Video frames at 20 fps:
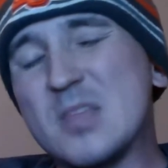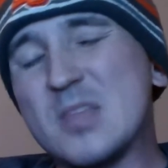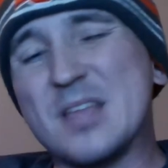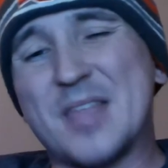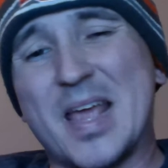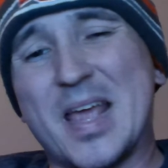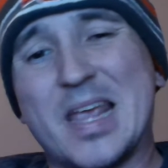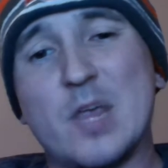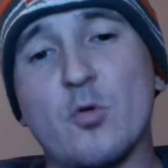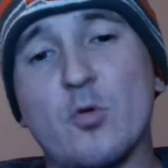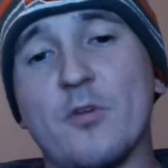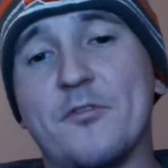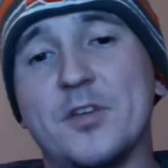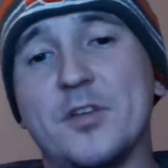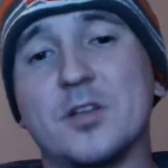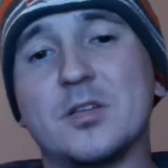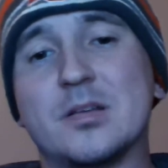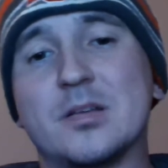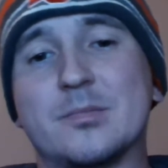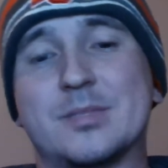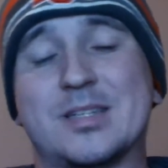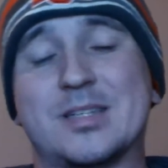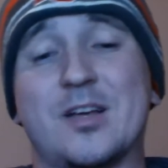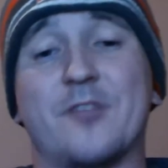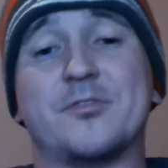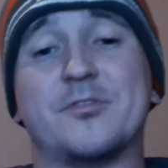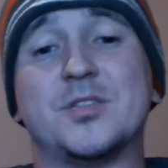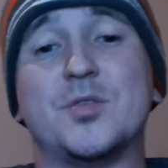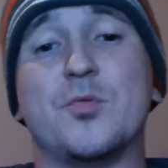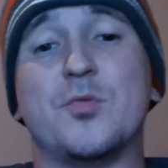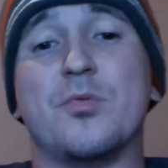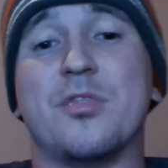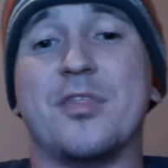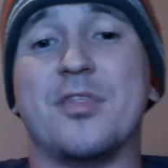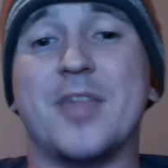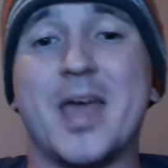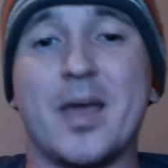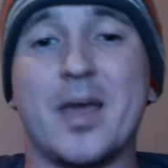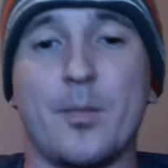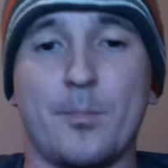That He revealed Himself to
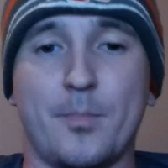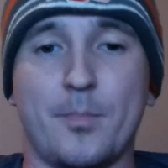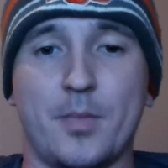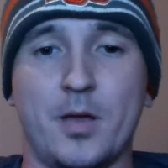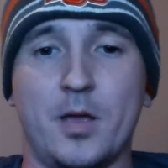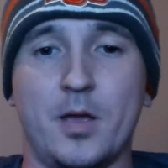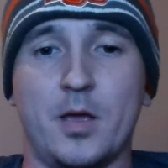them.